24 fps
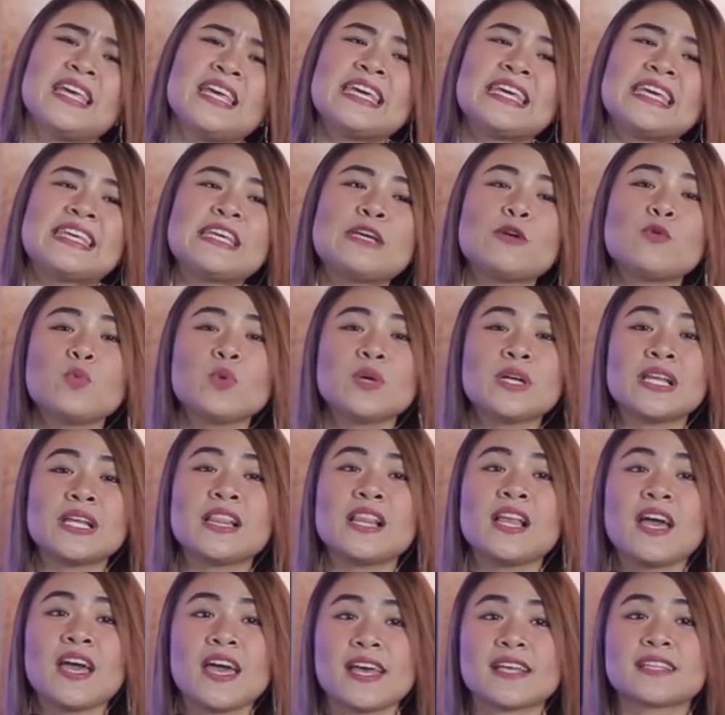He will
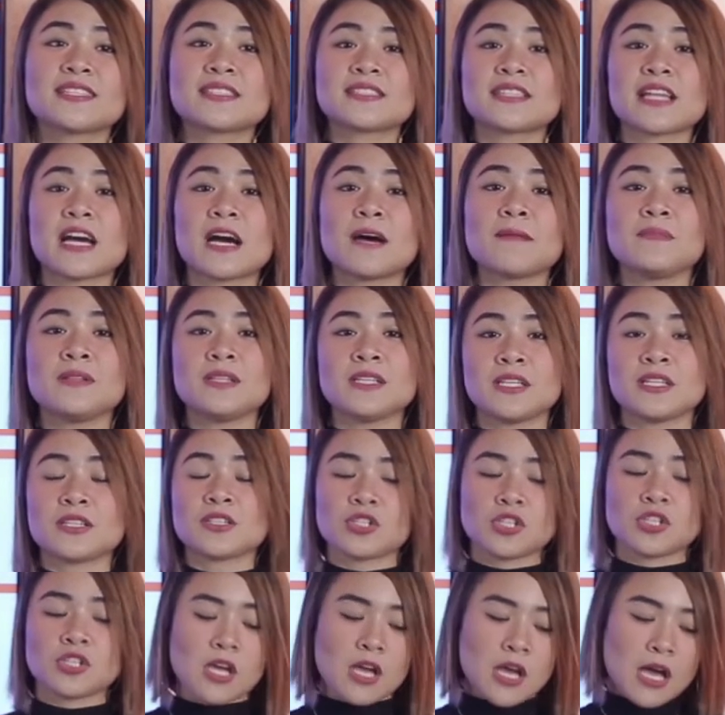
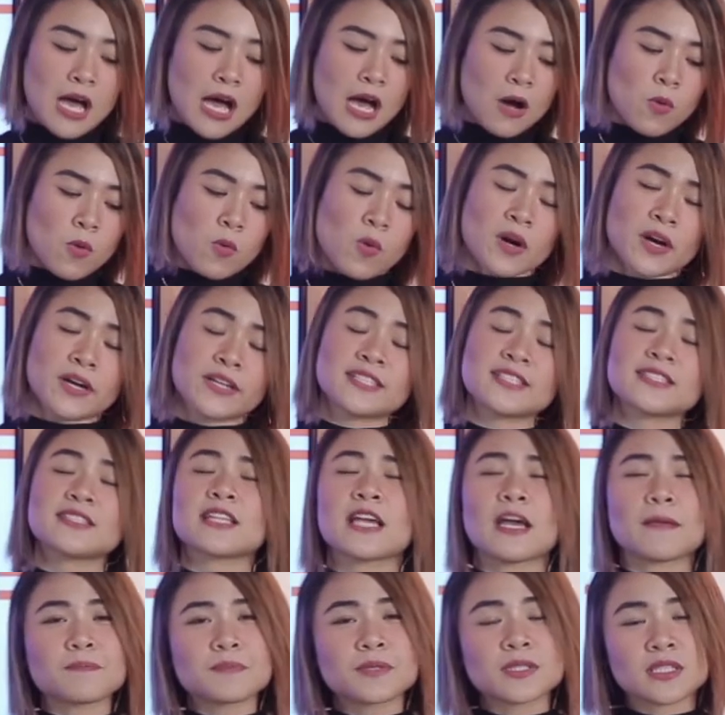establish our
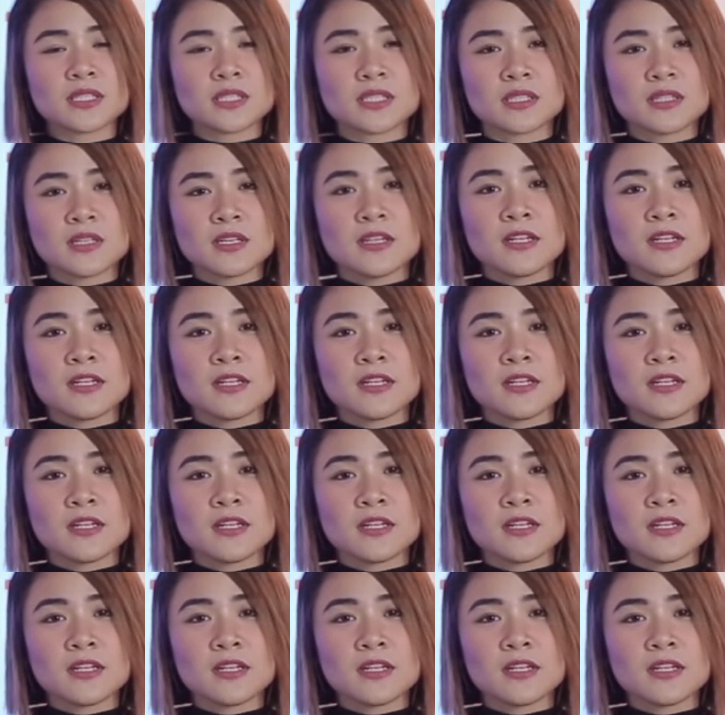steps.